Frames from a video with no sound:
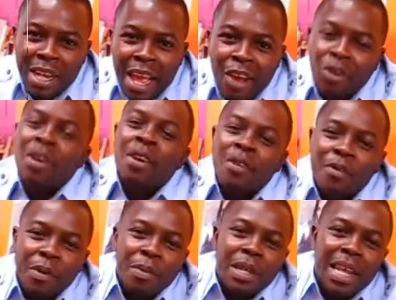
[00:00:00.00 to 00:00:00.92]
out
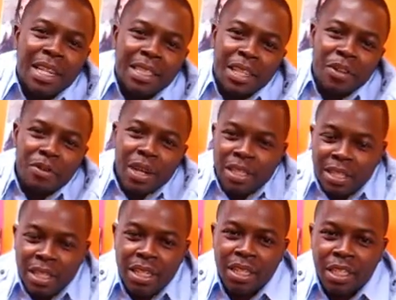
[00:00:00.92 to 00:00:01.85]
from the Next
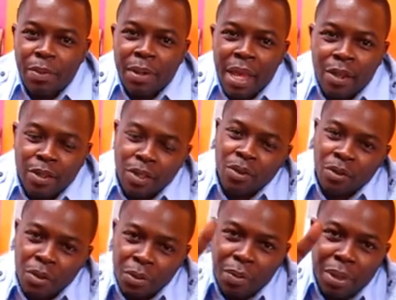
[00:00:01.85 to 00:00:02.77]
Generation Leadership Council.
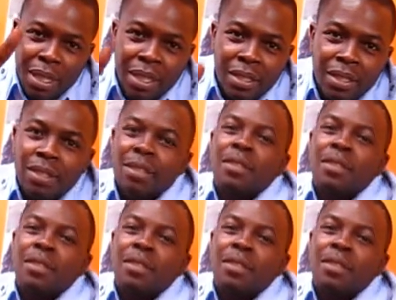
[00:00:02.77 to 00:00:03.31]
Peace.